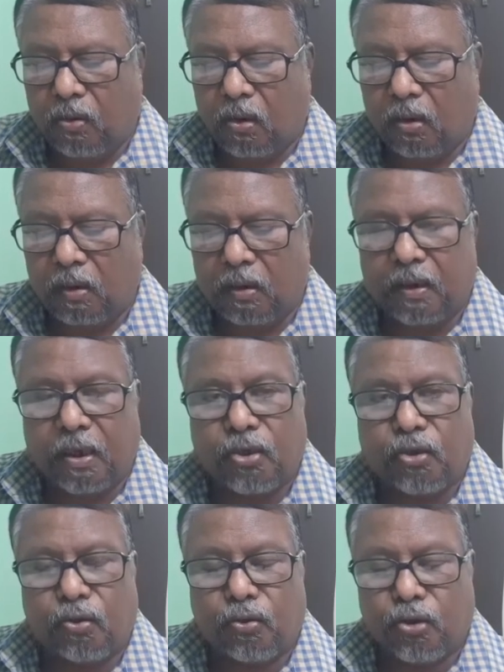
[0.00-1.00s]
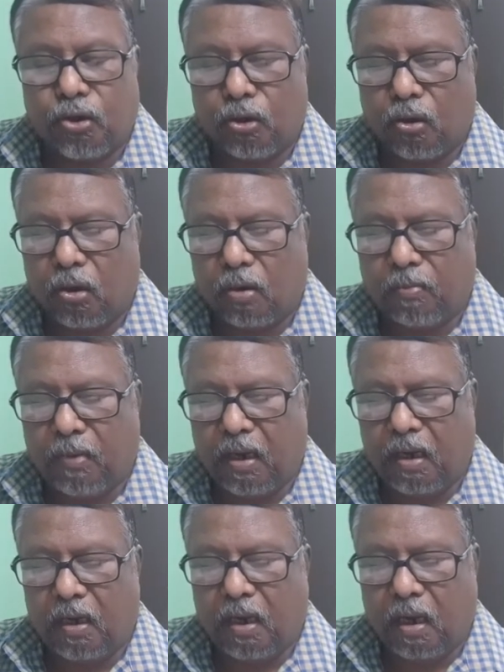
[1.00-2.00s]
called testosterone,
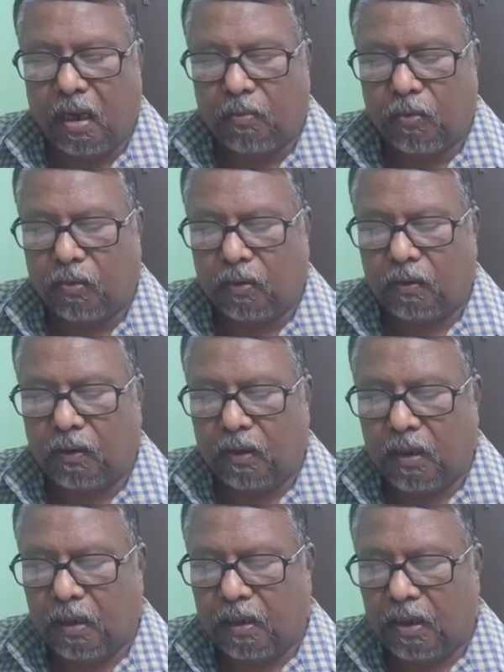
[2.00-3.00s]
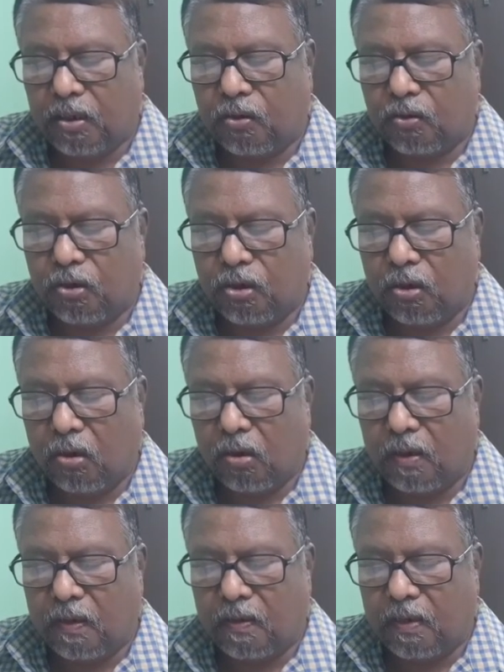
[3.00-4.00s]
male hormone.
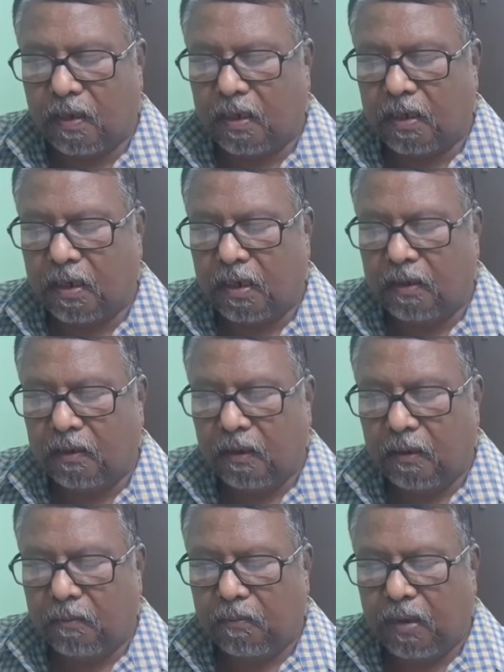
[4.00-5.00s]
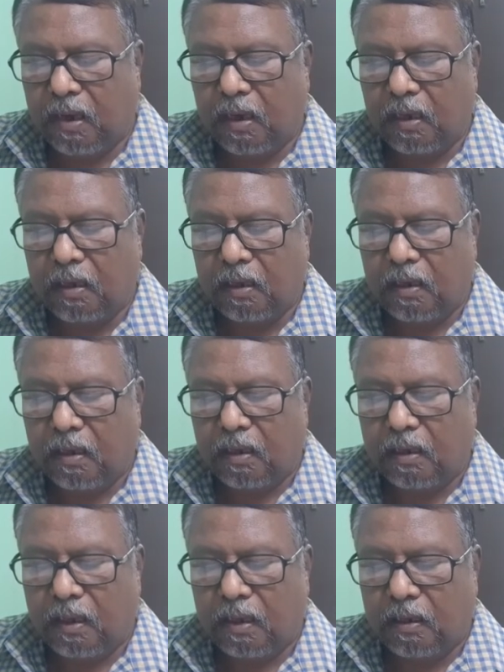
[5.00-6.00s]
Testosterone is secreted by
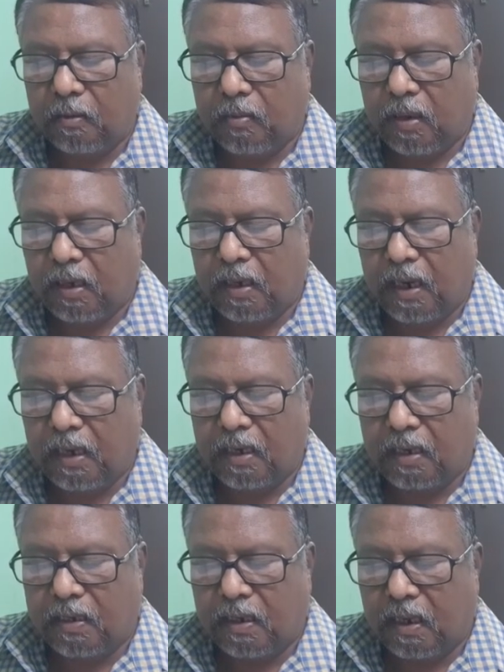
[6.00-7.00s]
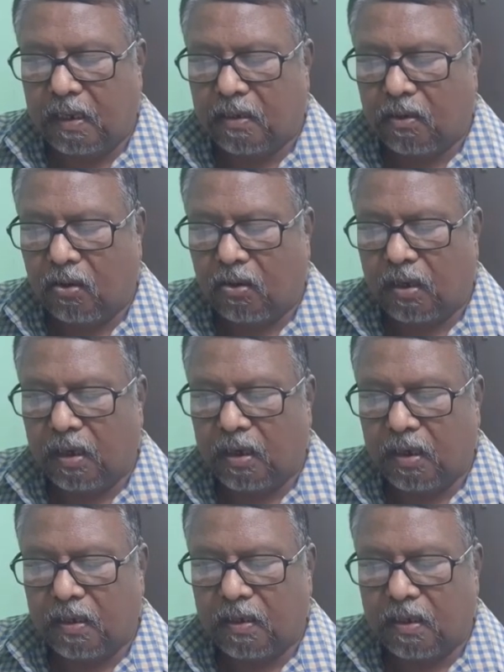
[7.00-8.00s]
the Leydig cells or the
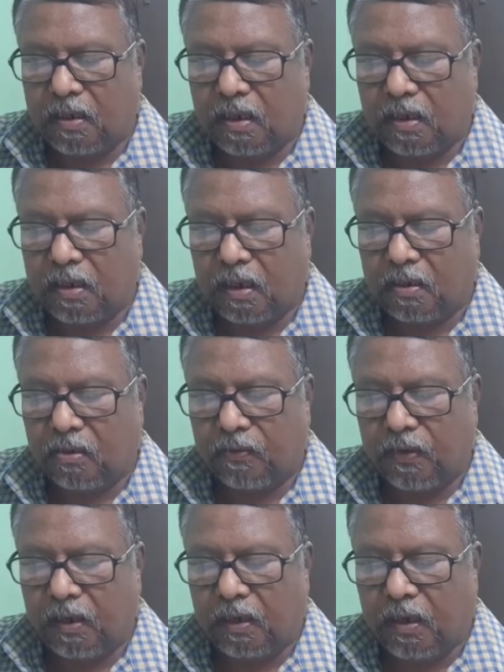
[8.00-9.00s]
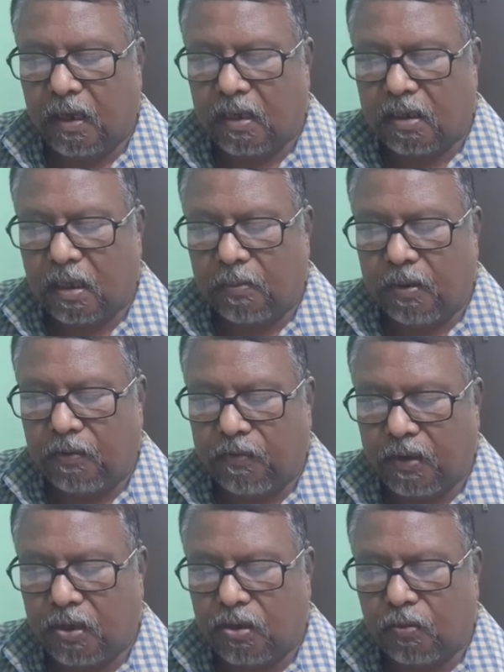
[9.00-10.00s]
interstitial cells of the
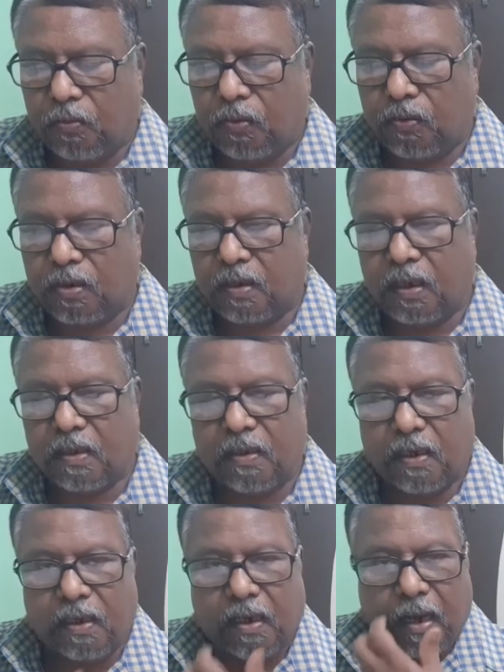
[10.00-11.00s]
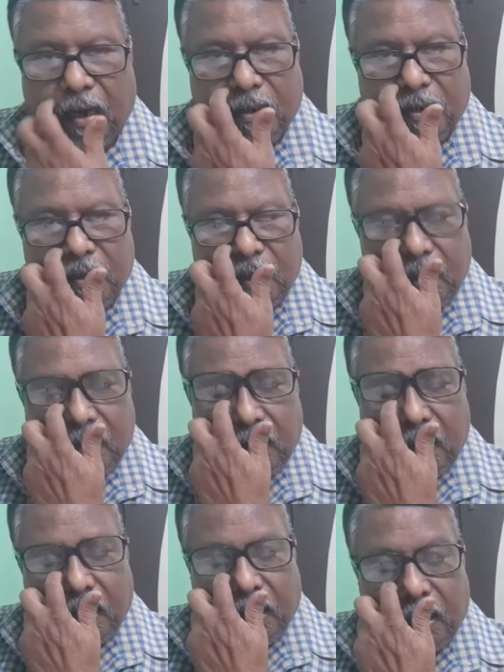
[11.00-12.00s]
seminiferous tubules. Thus it acts
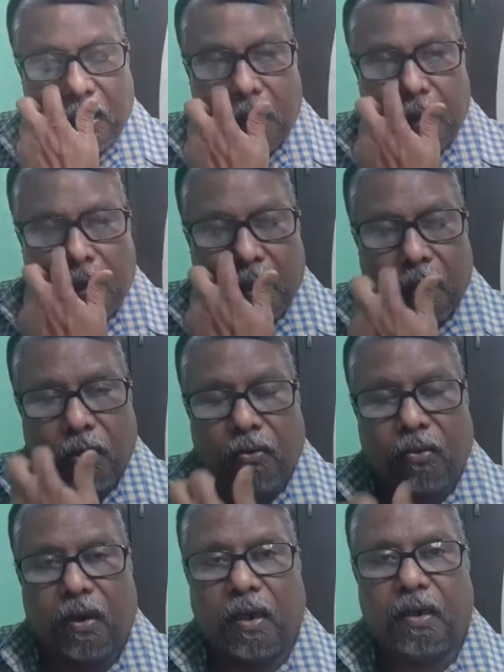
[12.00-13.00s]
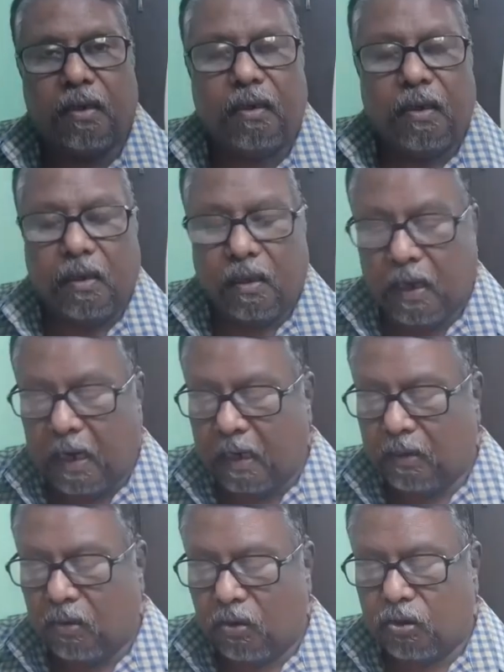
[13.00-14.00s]
like a endocrine
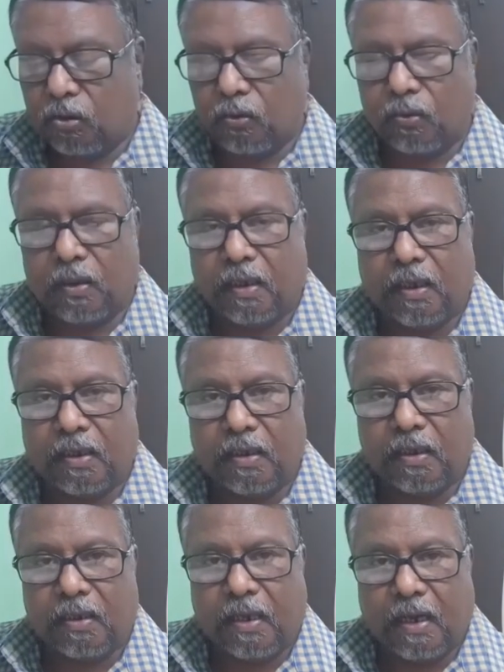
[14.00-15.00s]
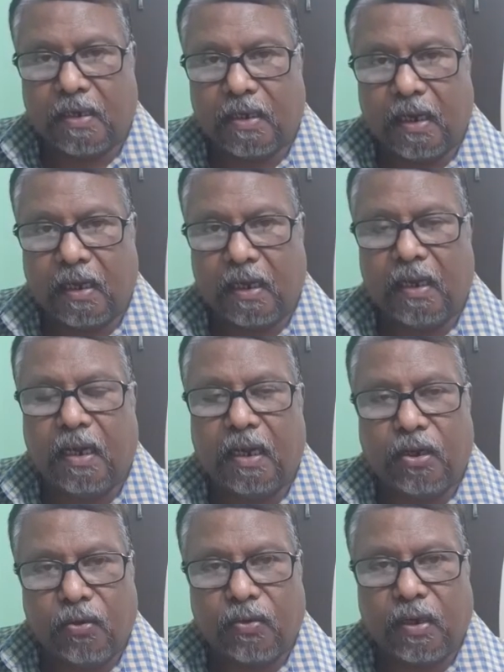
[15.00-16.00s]
gland also. The testis acts like a
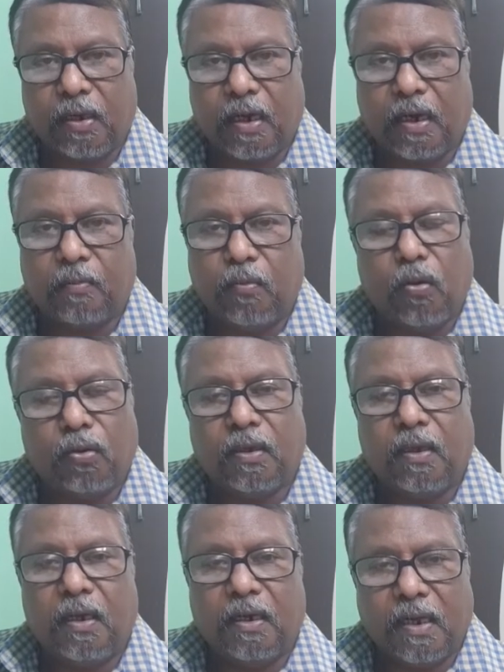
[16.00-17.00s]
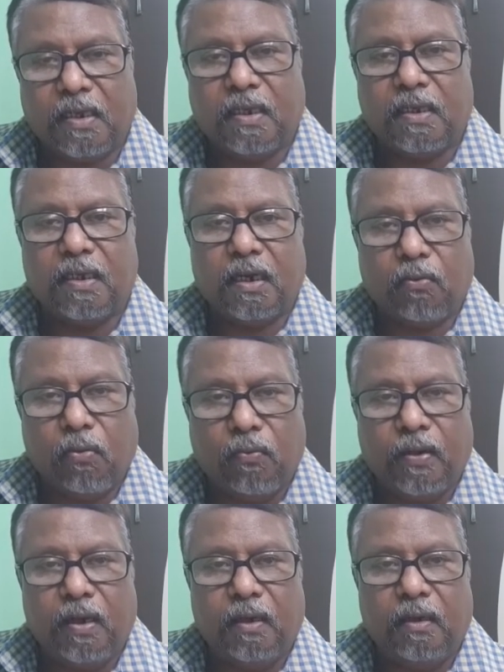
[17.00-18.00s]
endocrine gland. Both testis and
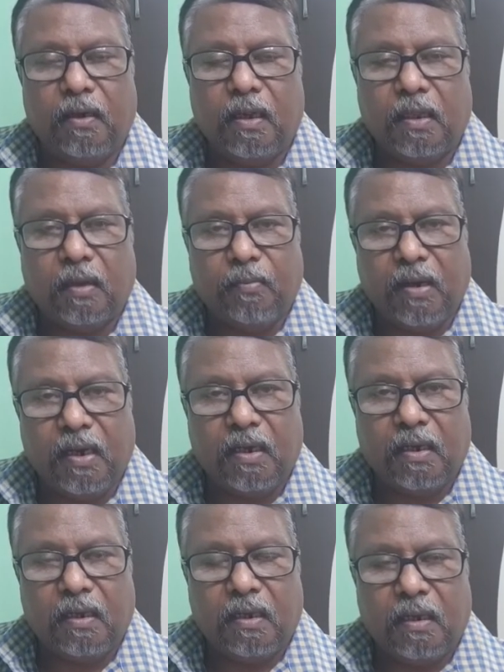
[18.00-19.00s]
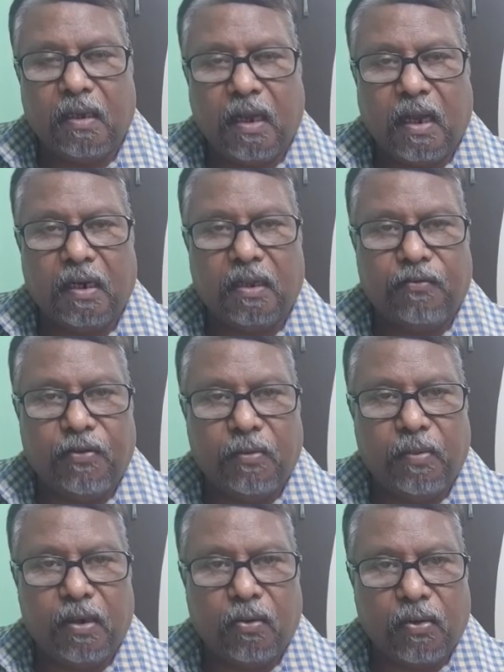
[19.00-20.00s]
ovary, the male and the
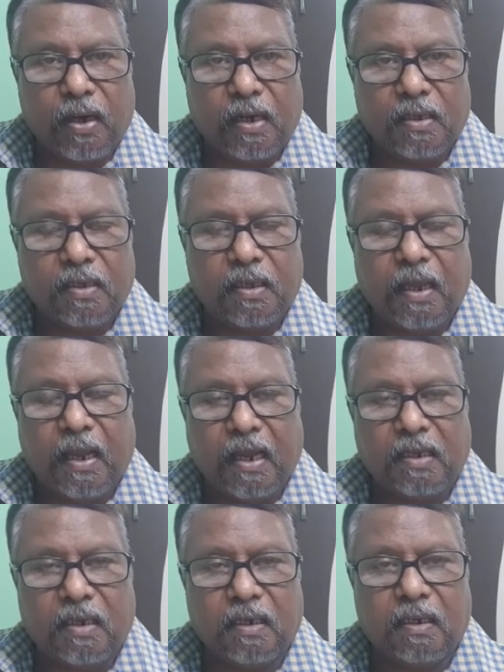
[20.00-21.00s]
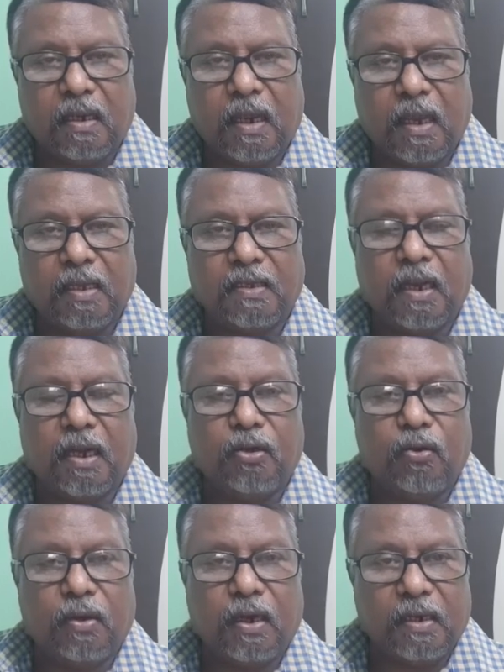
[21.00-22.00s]
female gonads, they act as
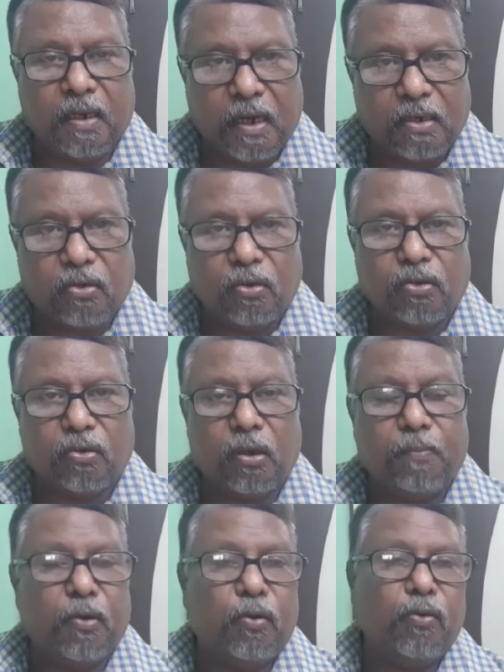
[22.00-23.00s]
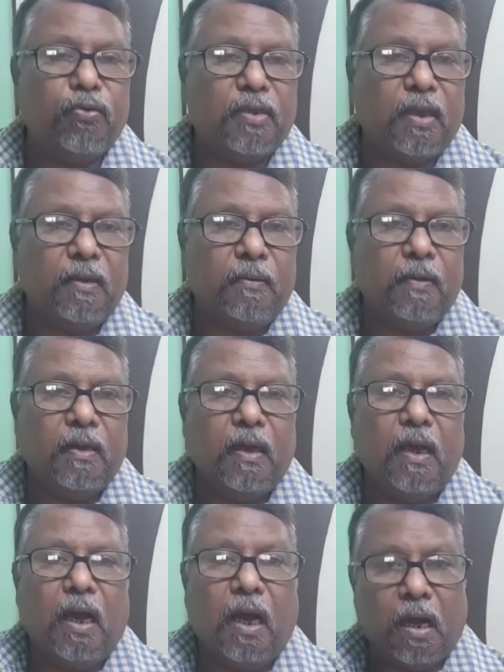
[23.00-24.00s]
endocrine glands also. They produce the
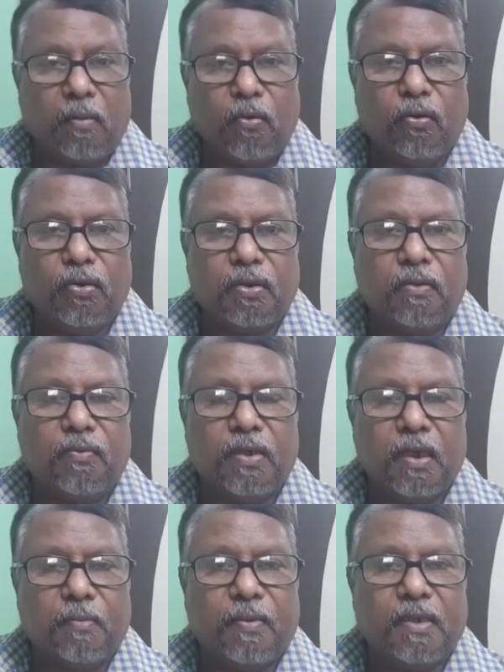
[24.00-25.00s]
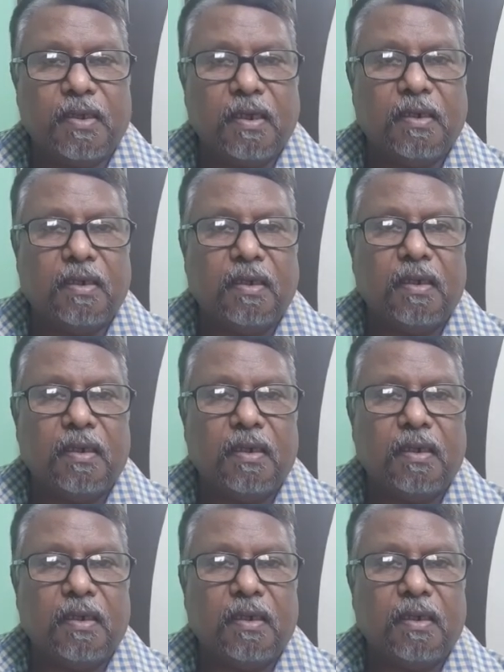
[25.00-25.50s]
hormones which are present,